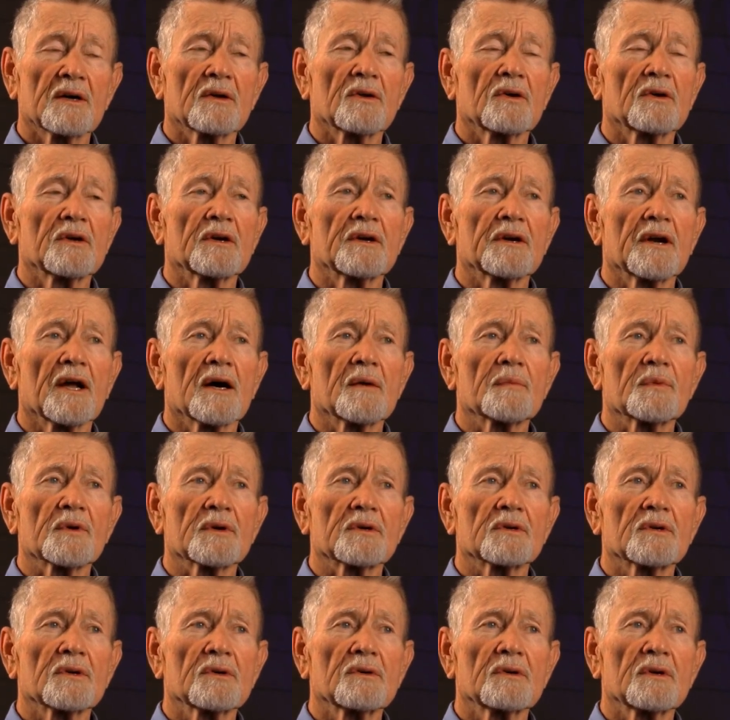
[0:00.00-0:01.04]
out on an
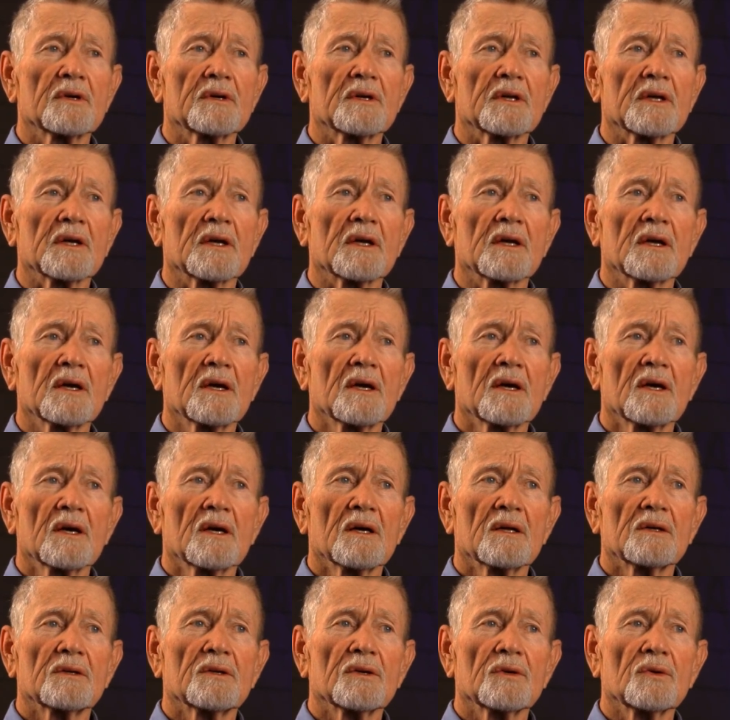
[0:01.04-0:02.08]
opportunity
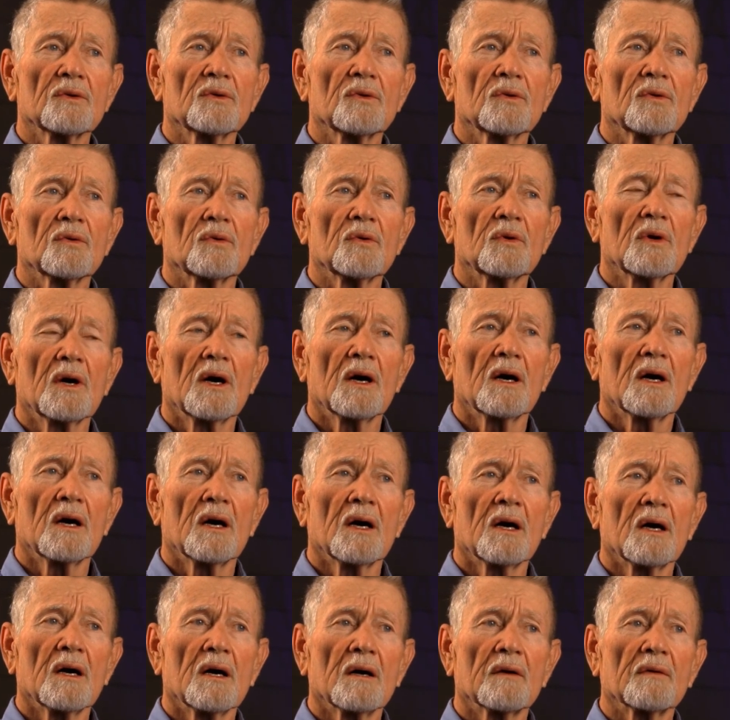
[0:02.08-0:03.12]
to
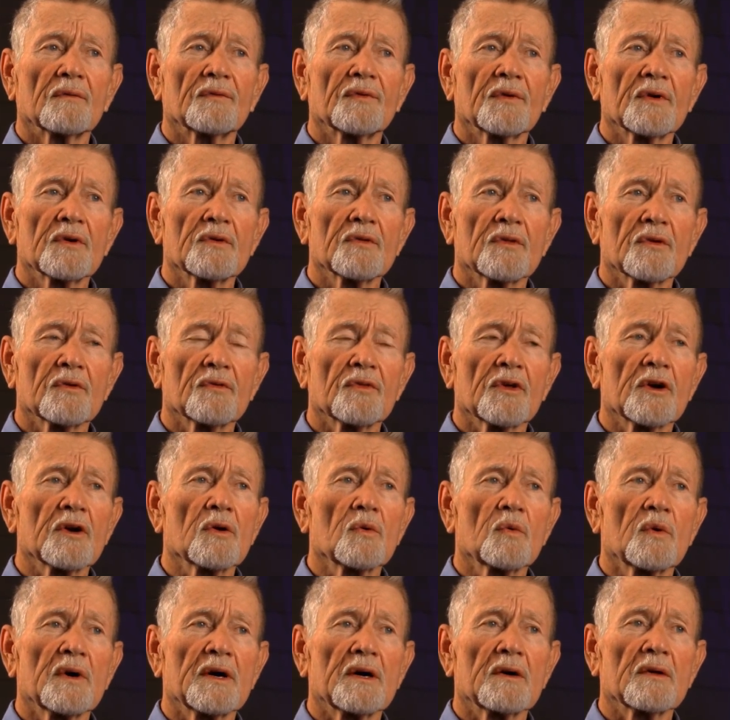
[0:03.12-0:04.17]
further
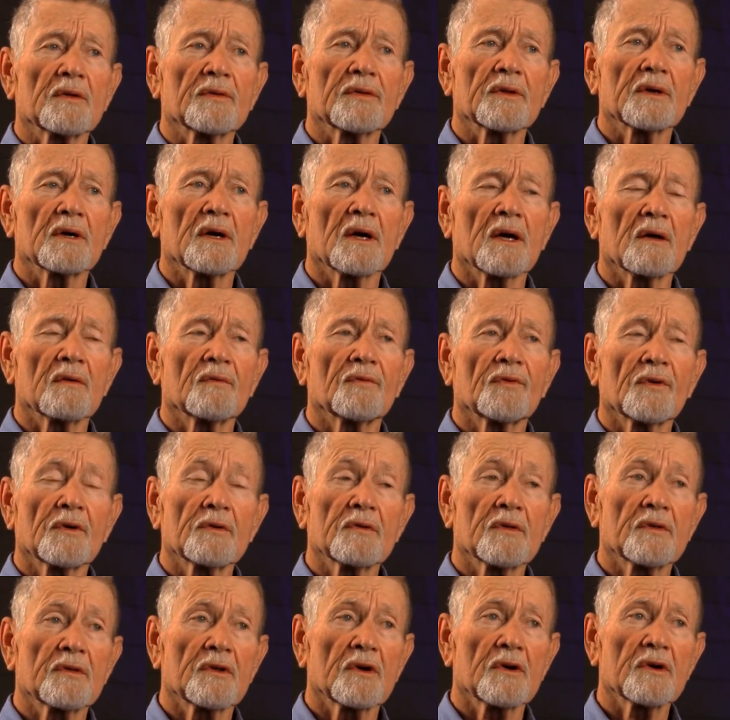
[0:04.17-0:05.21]
their wealth and
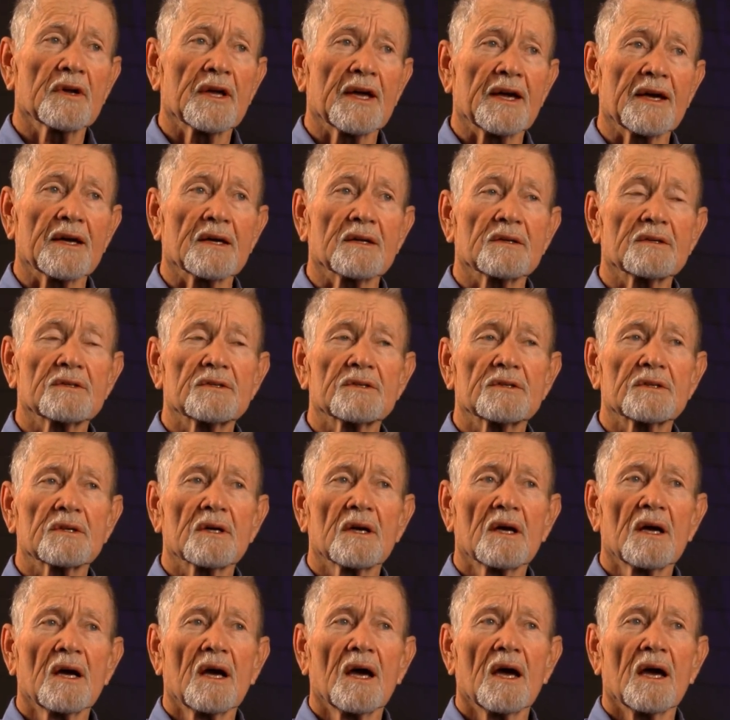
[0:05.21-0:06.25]
further their gains,
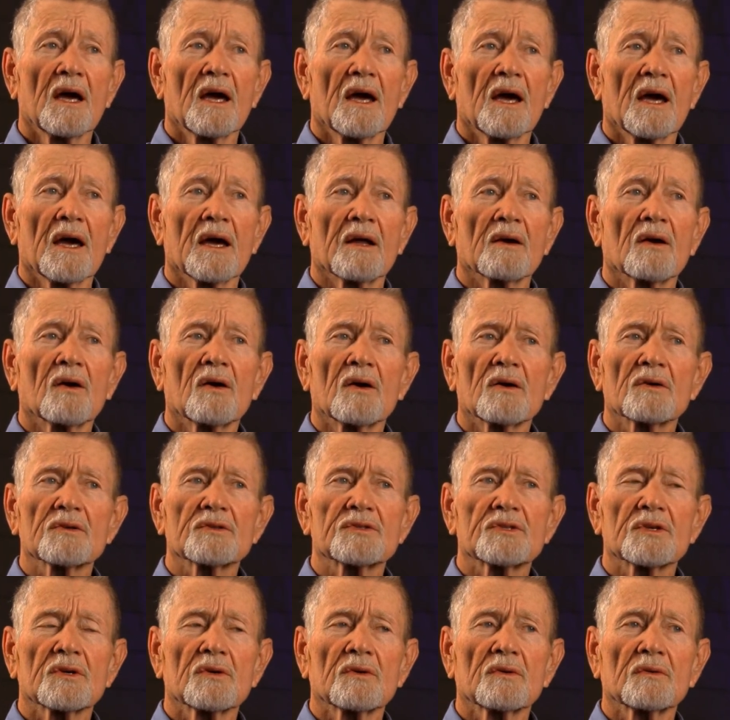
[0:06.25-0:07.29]
and
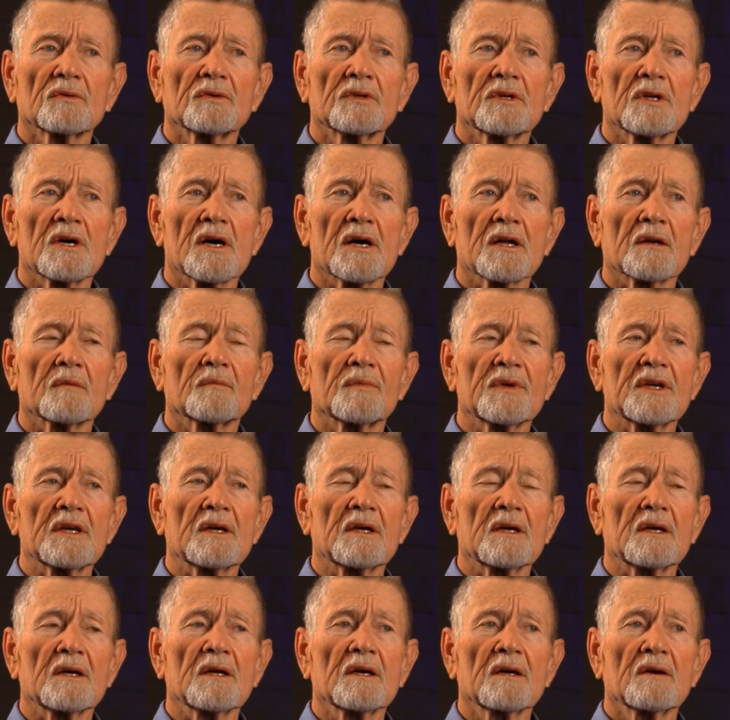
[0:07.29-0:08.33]
also not
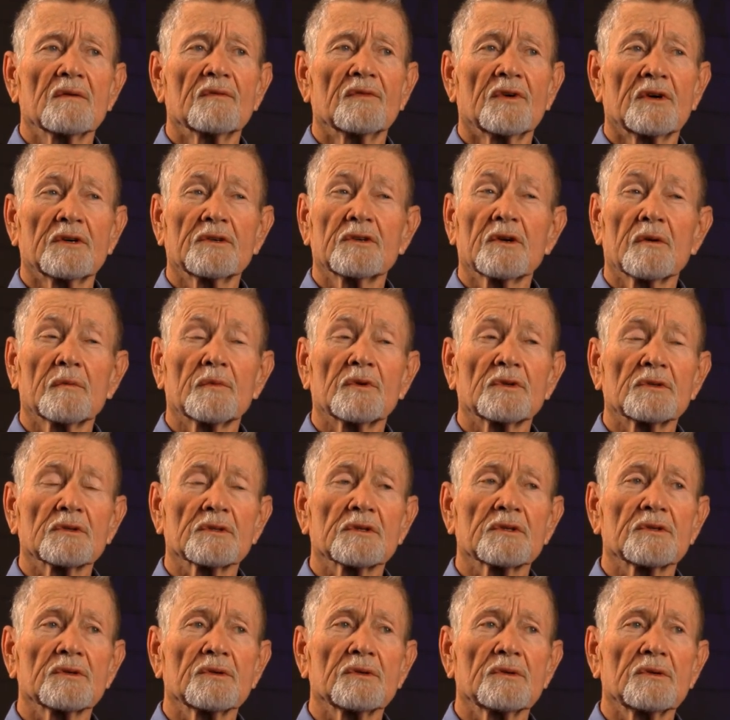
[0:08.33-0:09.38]
be
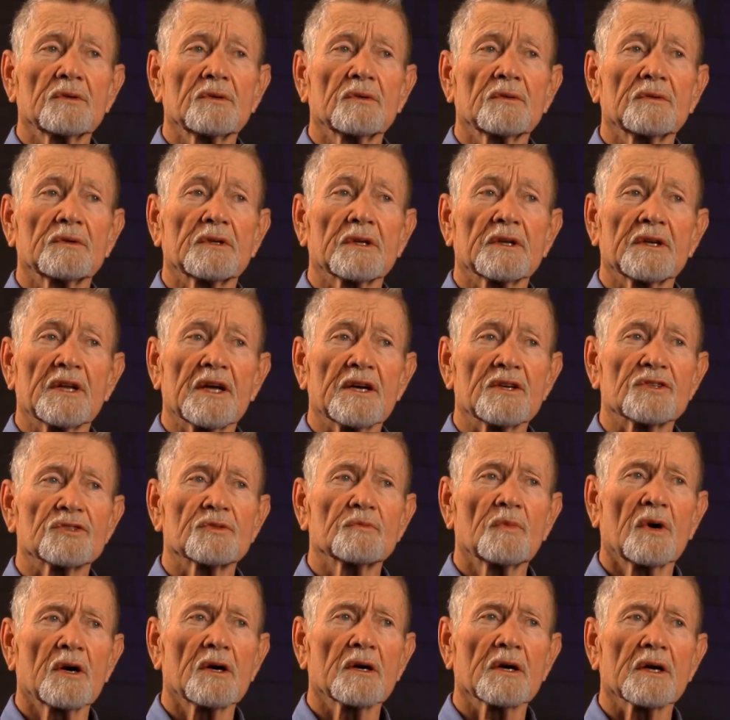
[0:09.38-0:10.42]
vulnerable to
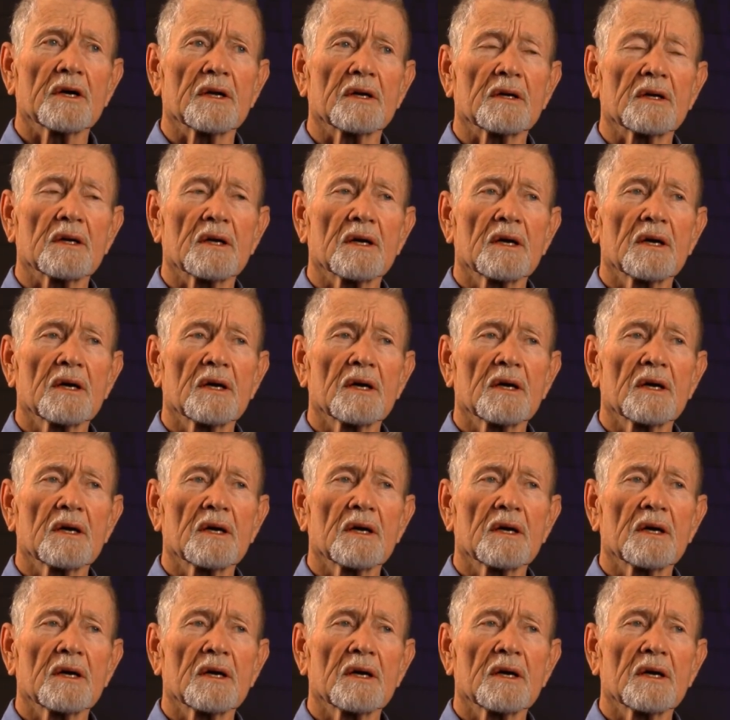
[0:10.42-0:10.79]
today's market.